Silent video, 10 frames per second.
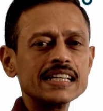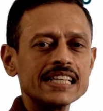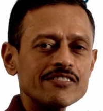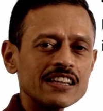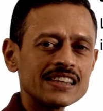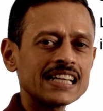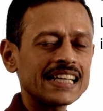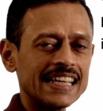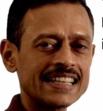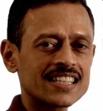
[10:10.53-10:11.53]
Given
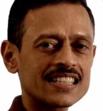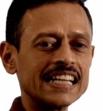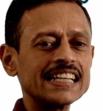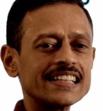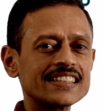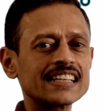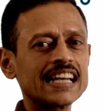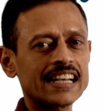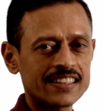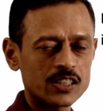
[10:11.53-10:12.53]
that x is an integer
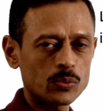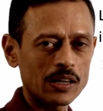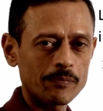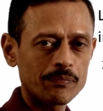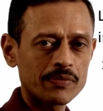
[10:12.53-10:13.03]
greater than 12,